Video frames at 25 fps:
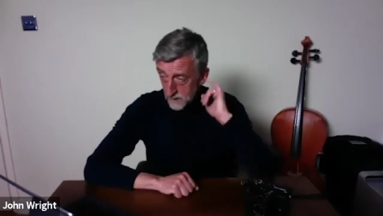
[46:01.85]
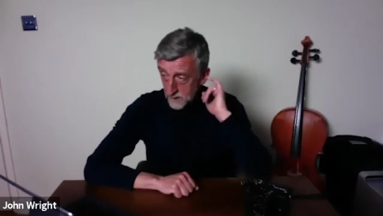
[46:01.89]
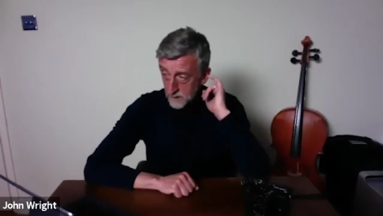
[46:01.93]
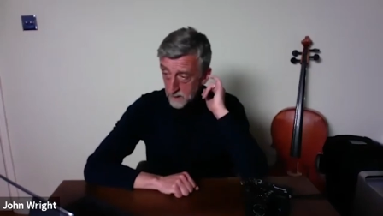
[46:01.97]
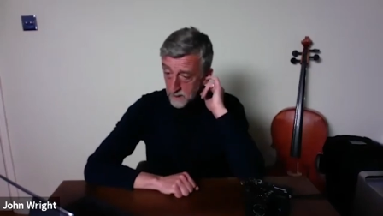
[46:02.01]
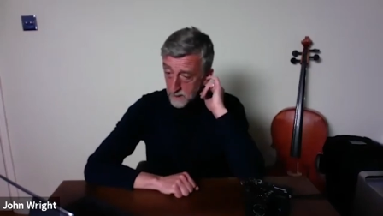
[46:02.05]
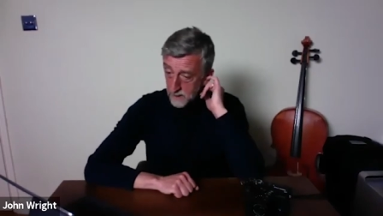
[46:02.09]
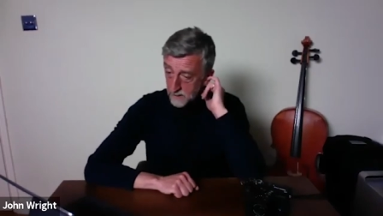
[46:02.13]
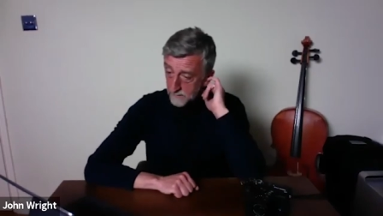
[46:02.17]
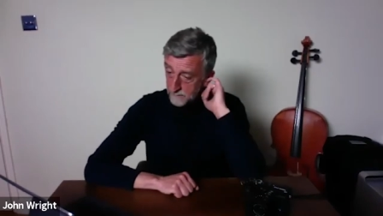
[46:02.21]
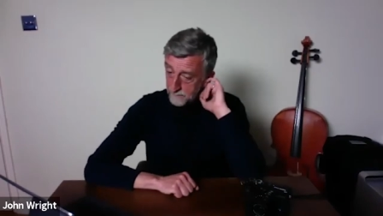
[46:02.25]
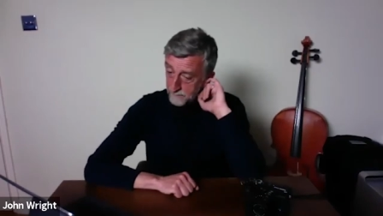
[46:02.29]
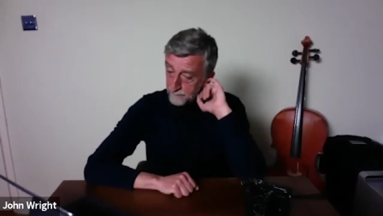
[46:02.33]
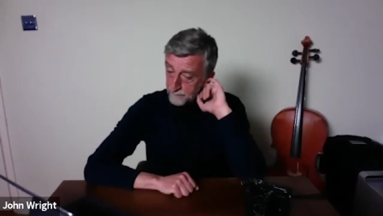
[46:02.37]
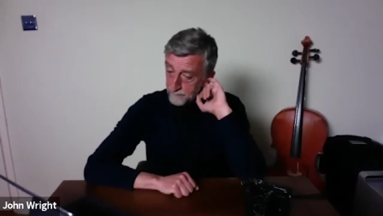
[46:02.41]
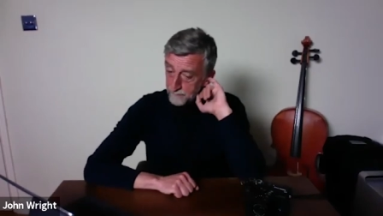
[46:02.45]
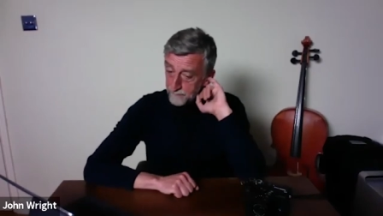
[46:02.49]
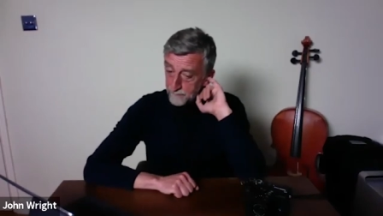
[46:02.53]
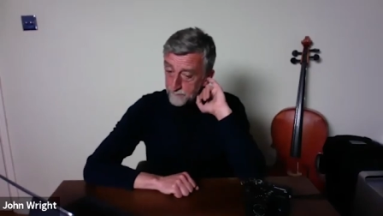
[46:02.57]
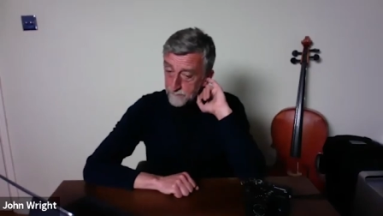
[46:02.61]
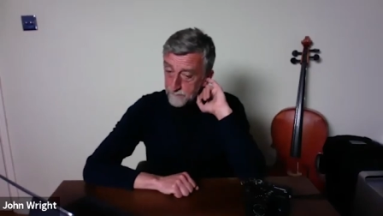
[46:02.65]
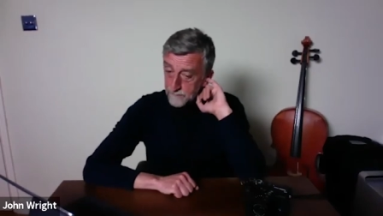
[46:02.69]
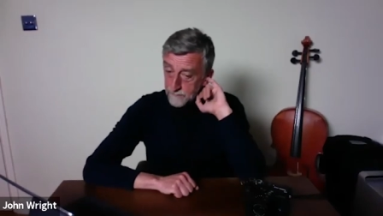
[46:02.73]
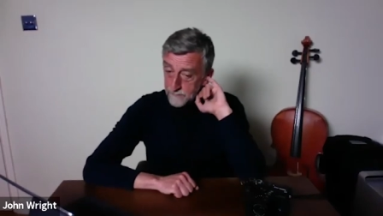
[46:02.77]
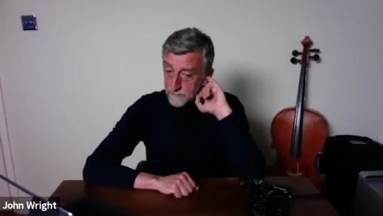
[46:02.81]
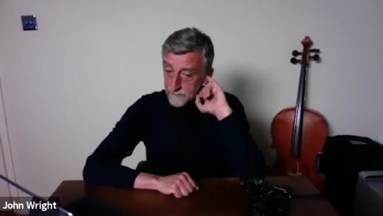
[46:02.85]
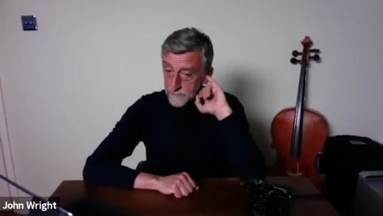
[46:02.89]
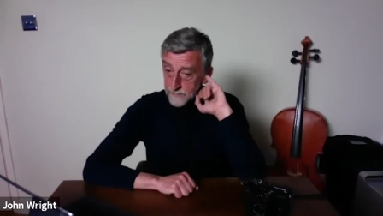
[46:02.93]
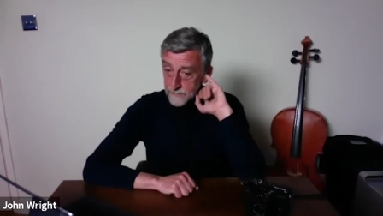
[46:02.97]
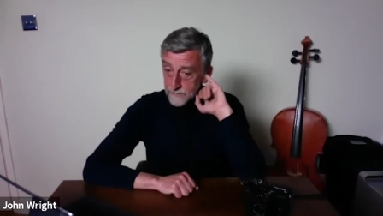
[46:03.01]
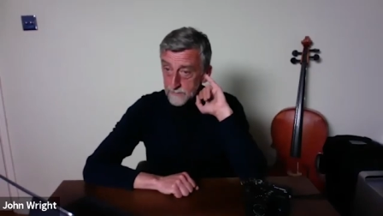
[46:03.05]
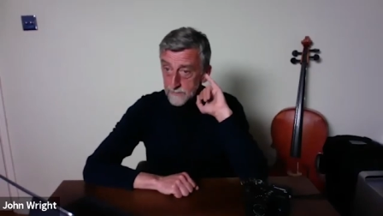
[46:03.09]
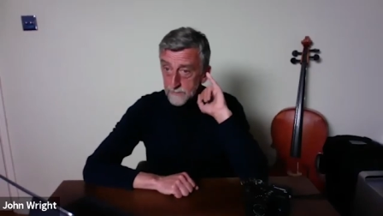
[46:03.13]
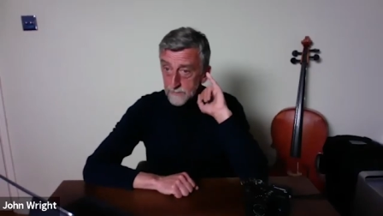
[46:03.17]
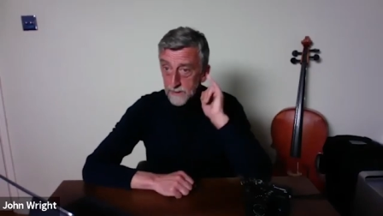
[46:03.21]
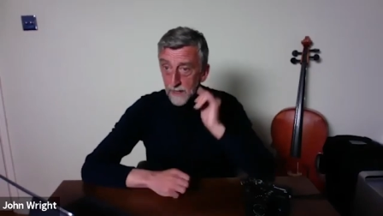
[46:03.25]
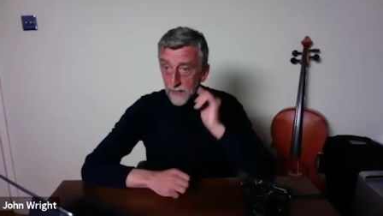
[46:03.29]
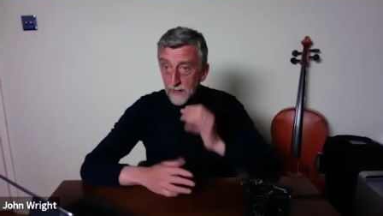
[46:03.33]
Um,
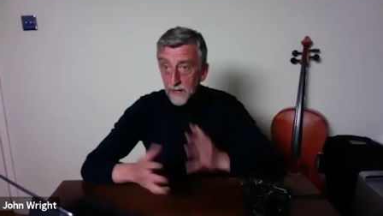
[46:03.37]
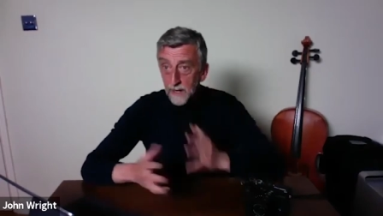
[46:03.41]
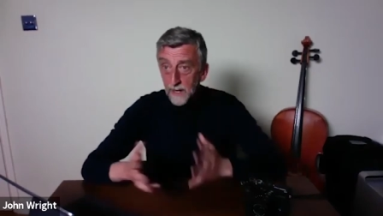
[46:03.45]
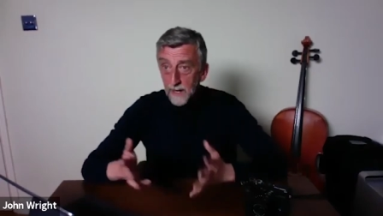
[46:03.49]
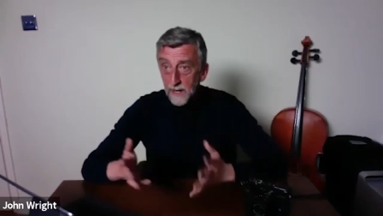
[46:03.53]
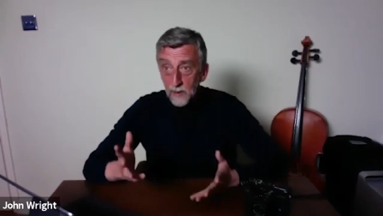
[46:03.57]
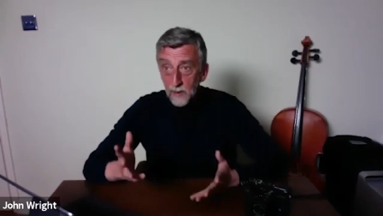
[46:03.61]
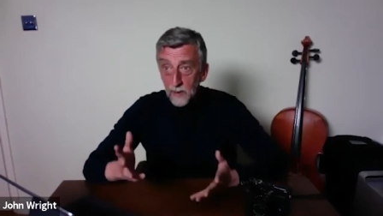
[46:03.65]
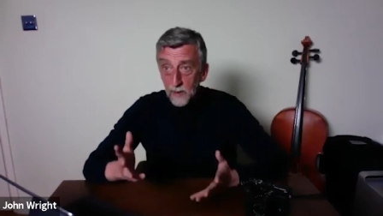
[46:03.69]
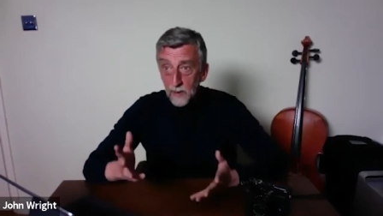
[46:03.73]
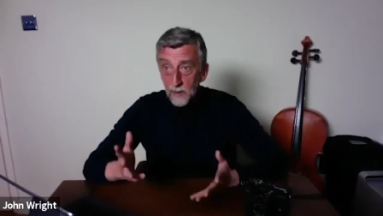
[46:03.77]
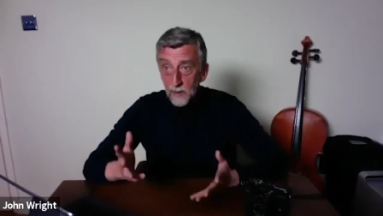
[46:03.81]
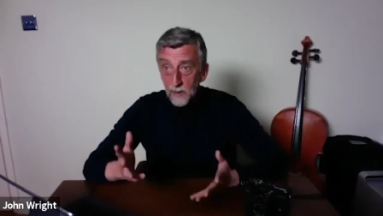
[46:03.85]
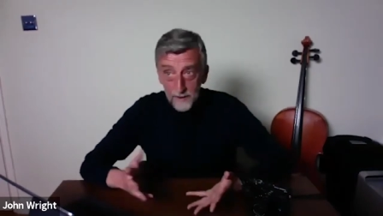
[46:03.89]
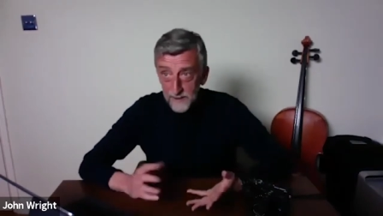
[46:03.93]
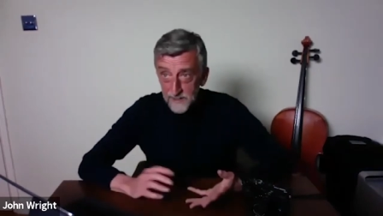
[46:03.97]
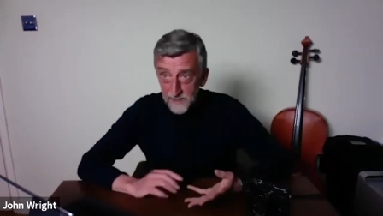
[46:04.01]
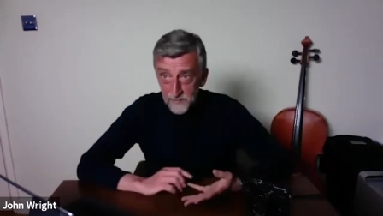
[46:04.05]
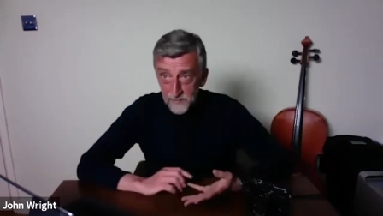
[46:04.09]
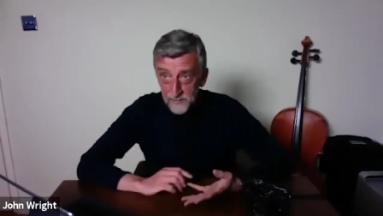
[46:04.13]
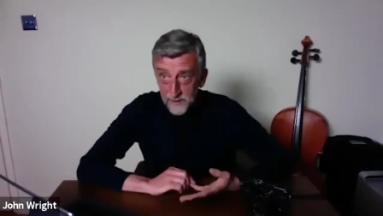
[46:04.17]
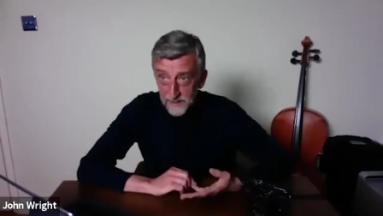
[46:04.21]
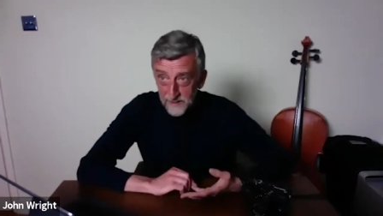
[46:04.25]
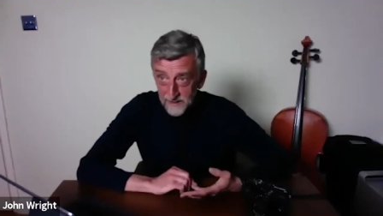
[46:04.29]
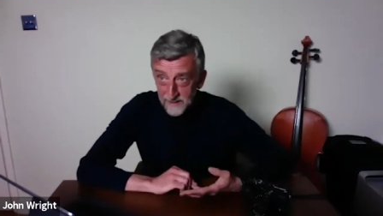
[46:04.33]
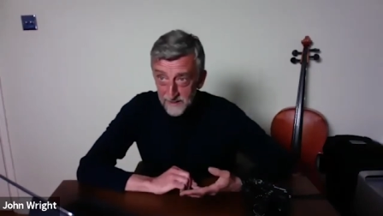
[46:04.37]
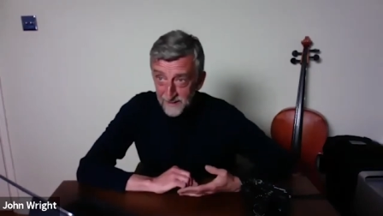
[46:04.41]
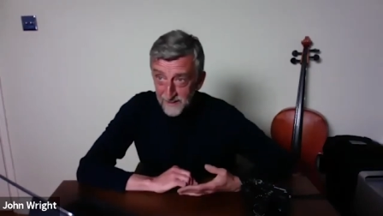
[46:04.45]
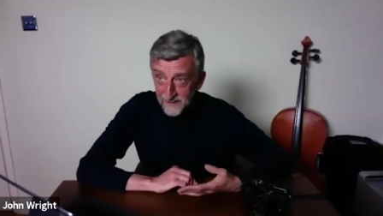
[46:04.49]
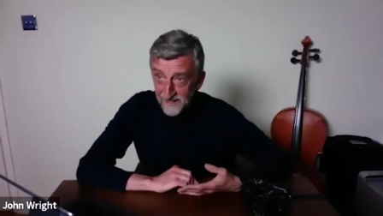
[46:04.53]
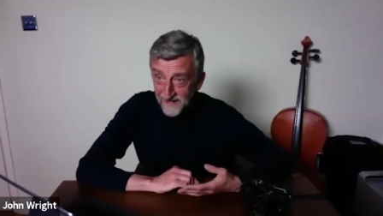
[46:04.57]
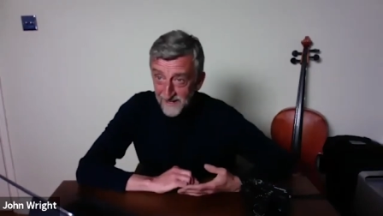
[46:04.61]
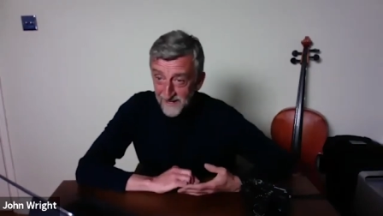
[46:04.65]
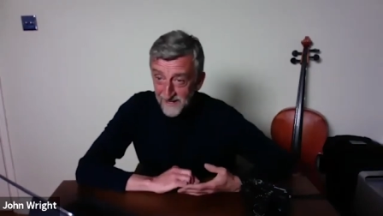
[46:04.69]
I hope it has been